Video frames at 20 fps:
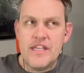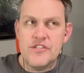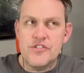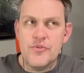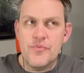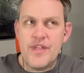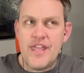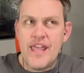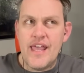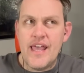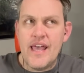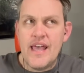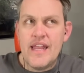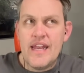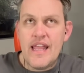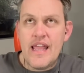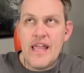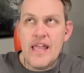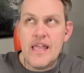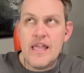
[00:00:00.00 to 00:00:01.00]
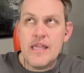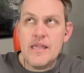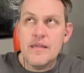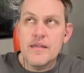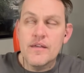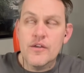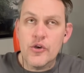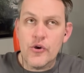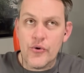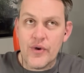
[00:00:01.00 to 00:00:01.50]
so we had a
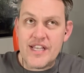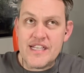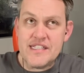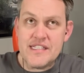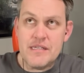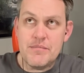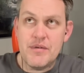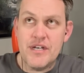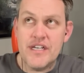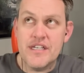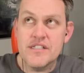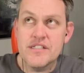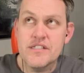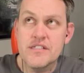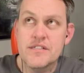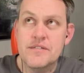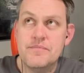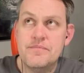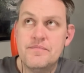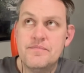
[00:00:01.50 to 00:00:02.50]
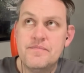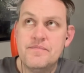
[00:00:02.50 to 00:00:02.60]
crazy bus,